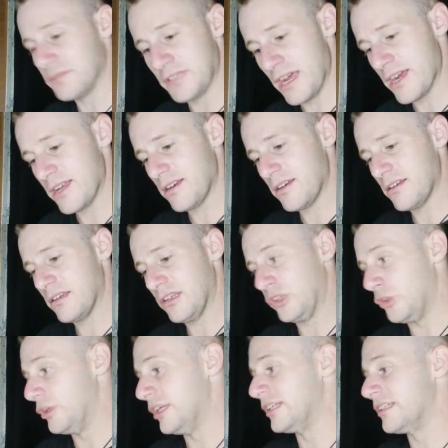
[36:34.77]
that. You
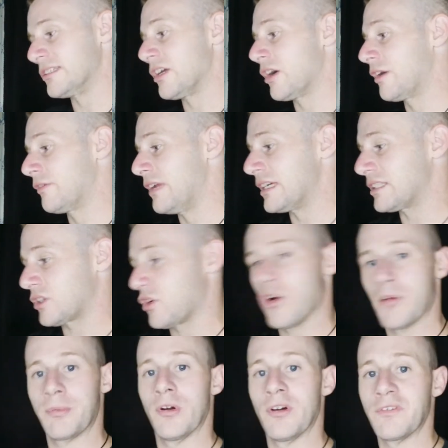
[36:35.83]
didn't deserve that,
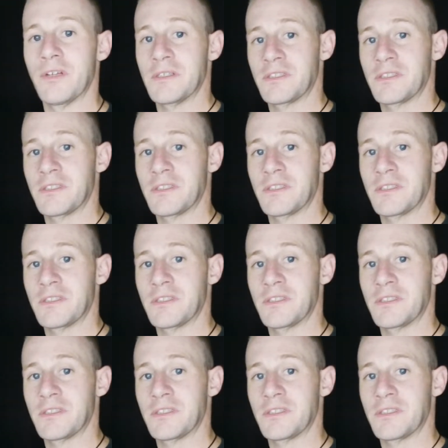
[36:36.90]
Scorpio. If